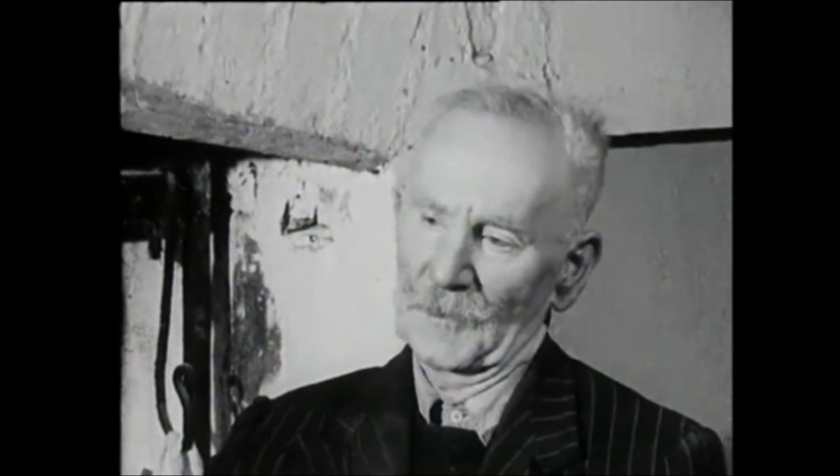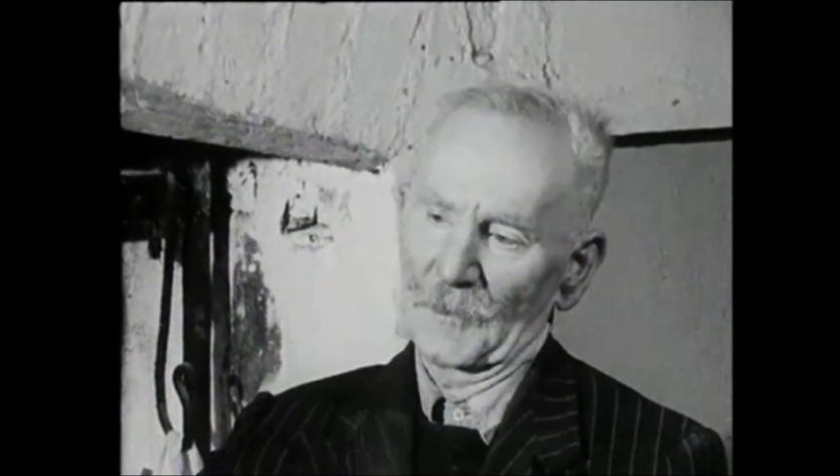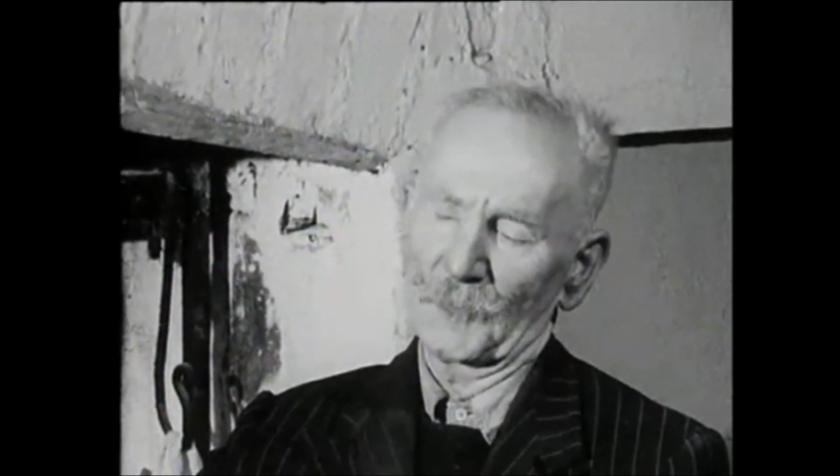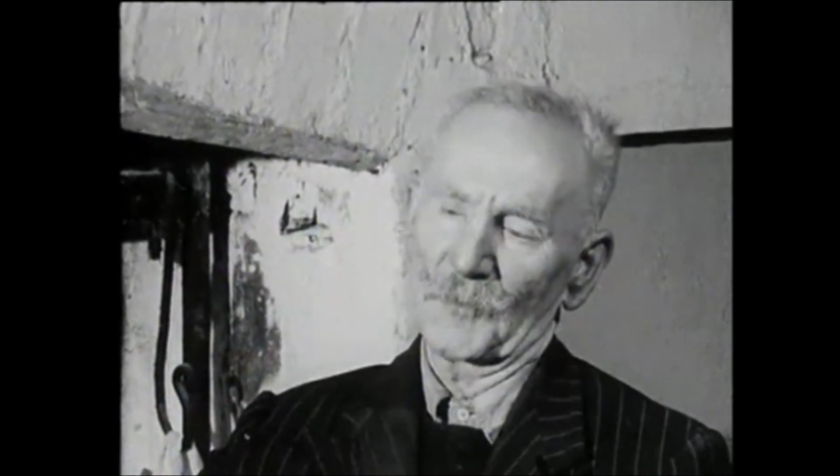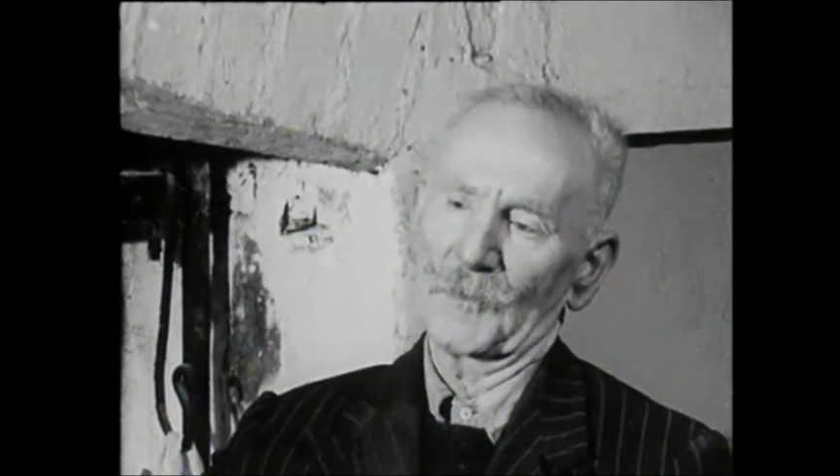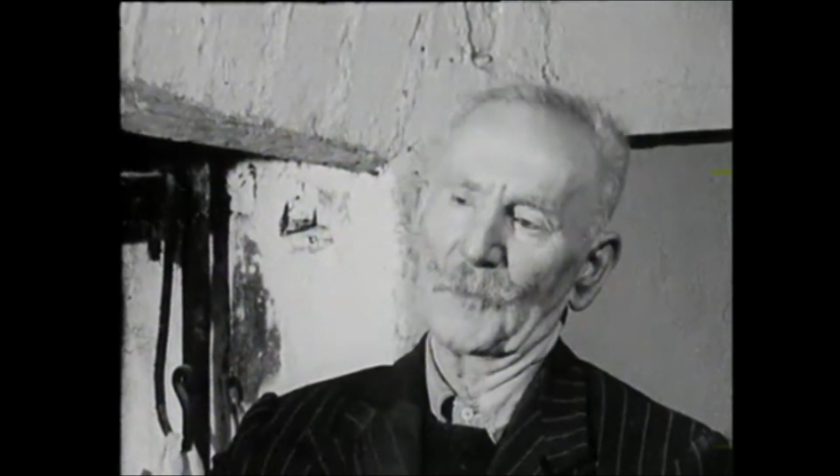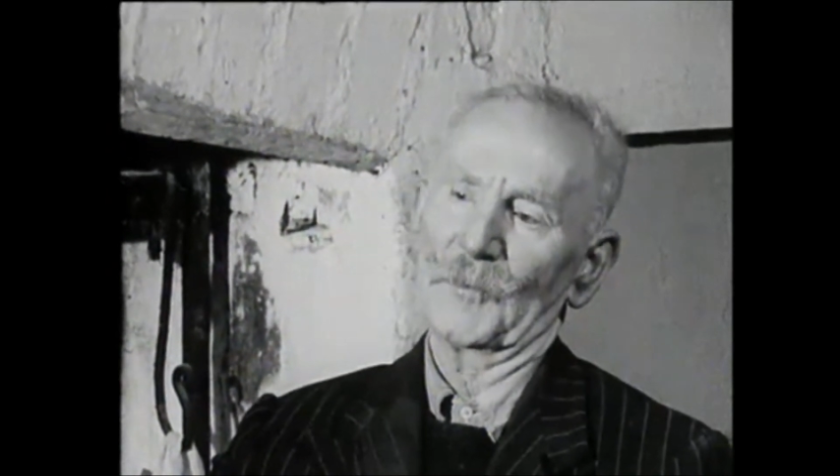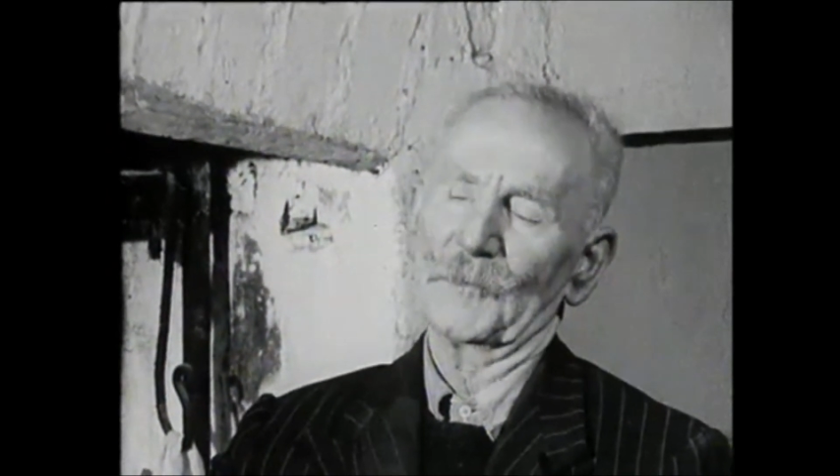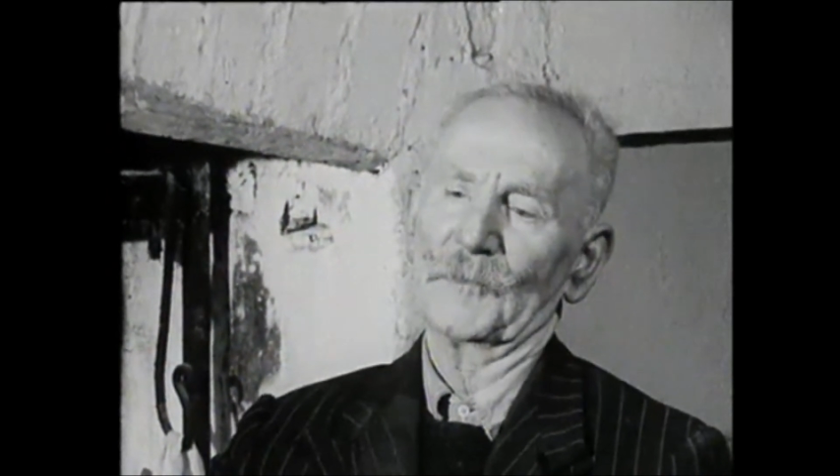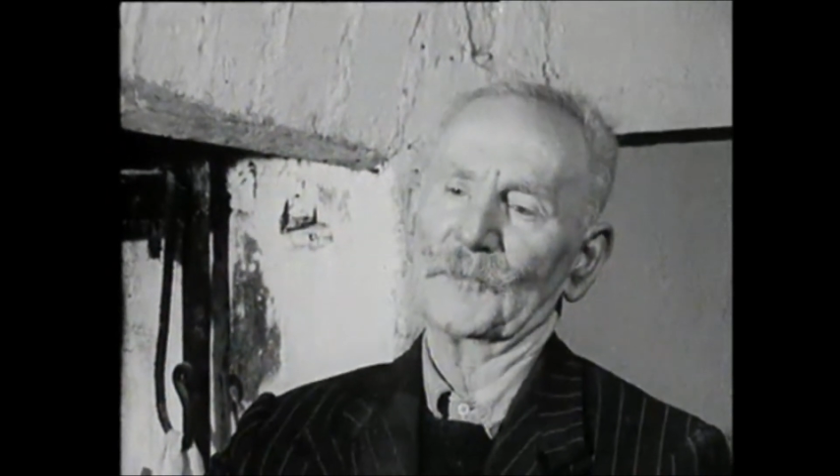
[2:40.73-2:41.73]
and put it up
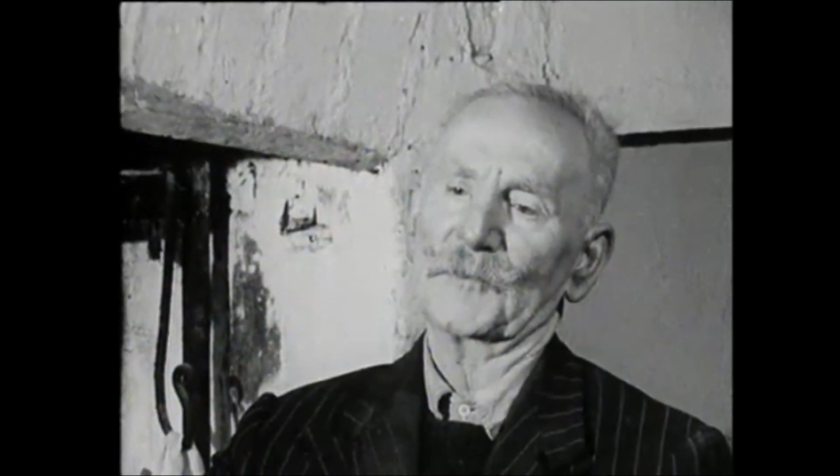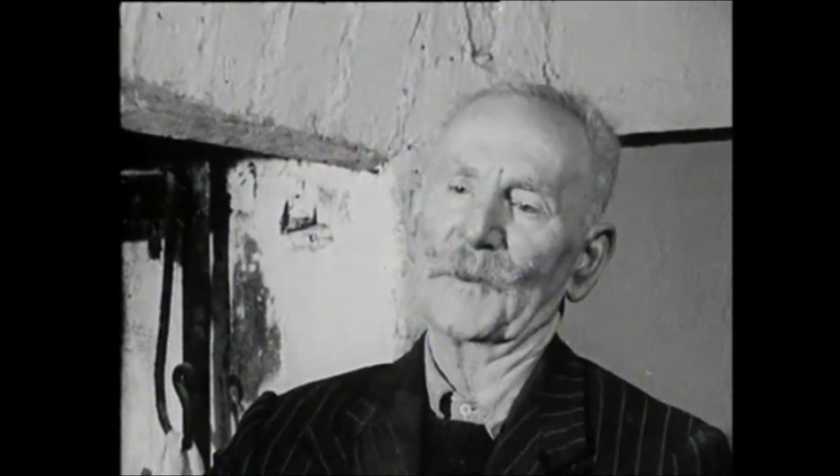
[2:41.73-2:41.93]
in the, in the